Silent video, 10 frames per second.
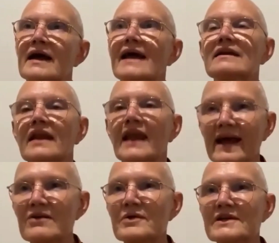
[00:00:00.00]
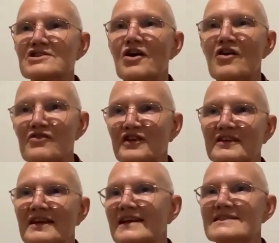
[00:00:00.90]
And language
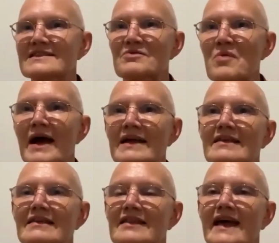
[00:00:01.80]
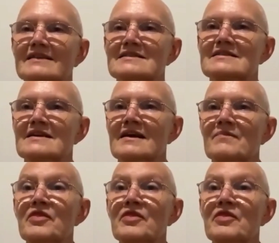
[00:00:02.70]
often is the way that that's